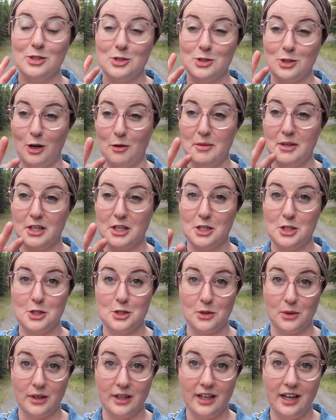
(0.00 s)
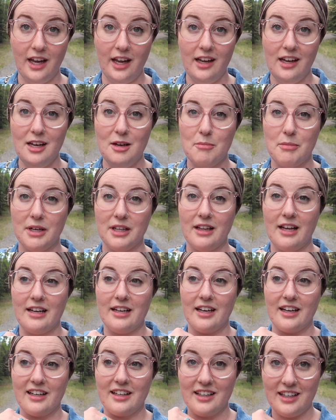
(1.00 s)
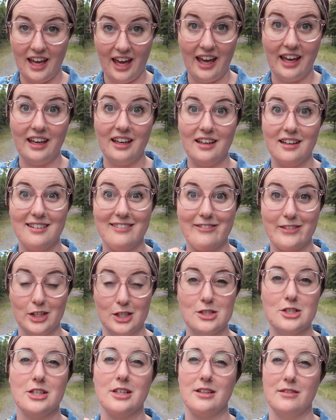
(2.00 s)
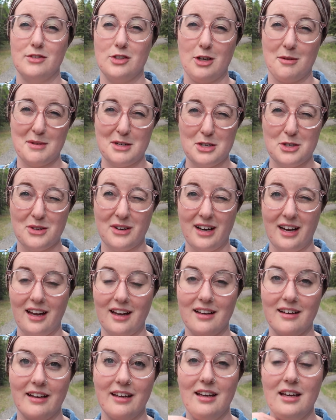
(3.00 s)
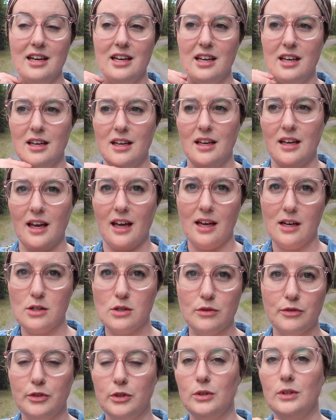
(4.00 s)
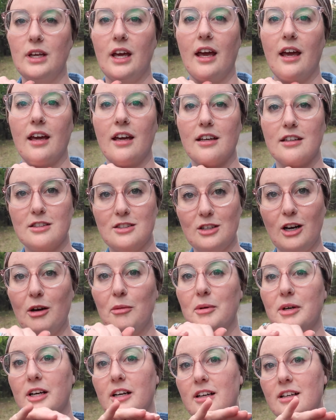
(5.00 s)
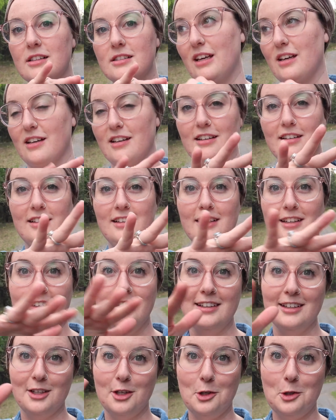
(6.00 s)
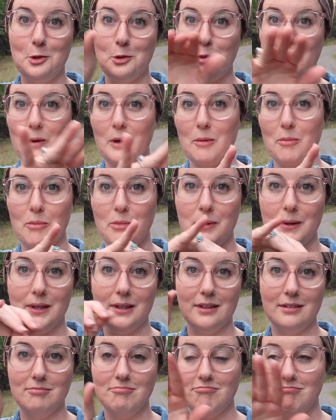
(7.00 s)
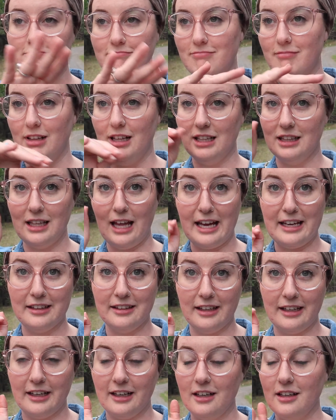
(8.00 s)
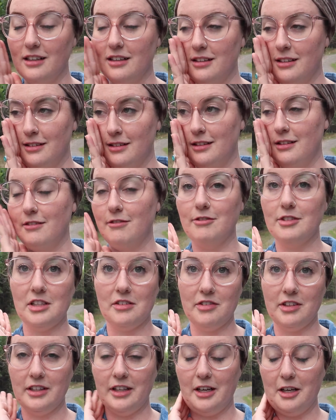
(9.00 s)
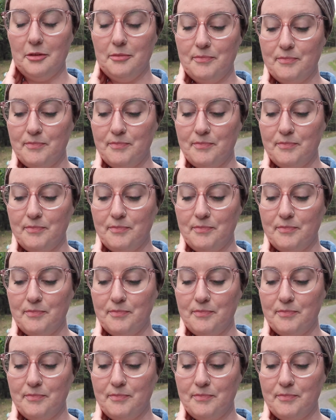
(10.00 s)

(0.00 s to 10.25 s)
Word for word: strawberry shortcake, but like a cake version of strawberry shortcake, like angel food cake, strawberries, Cool Whip, light layer, fluffy layer.